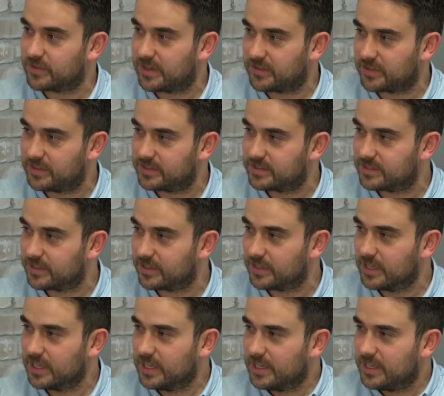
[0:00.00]
strength,
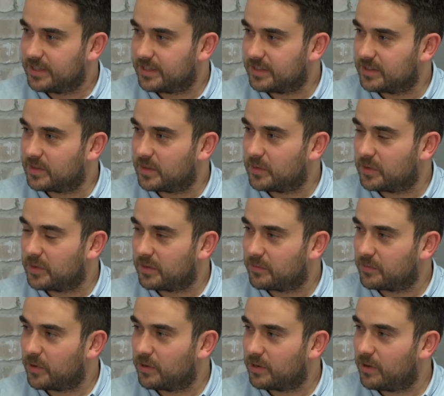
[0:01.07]
and the
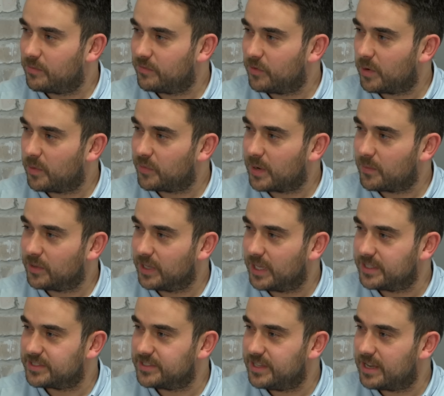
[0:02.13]
home form at Bramall
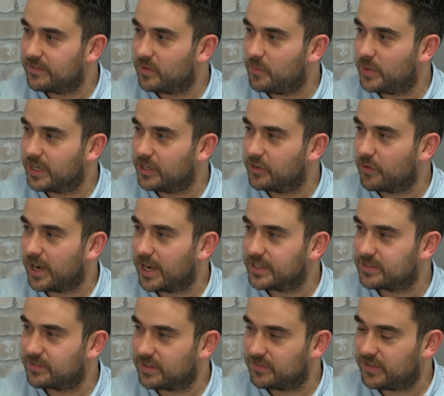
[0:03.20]
Lane's never been
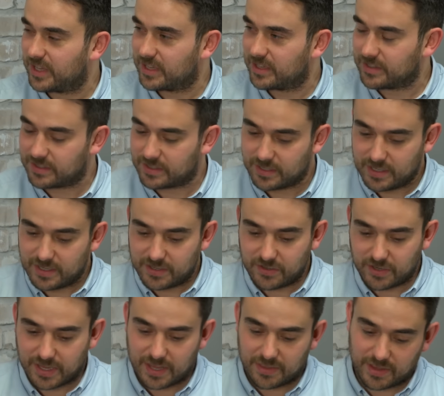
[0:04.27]
great. So if they can
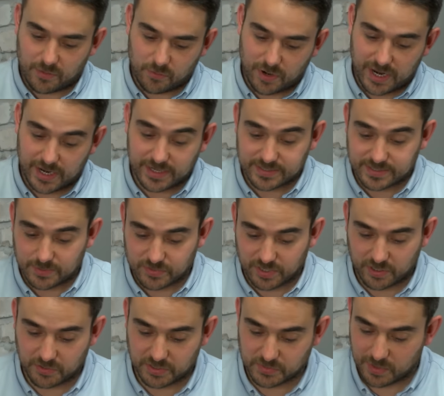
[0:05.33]
get that right, it seems
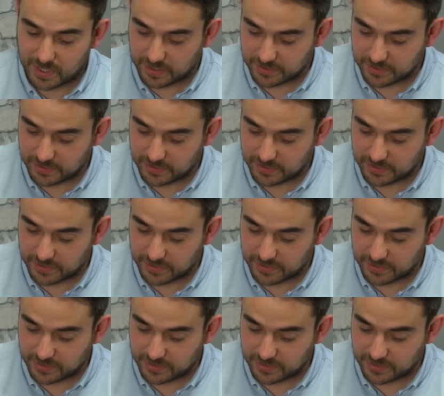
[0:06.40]
like Chris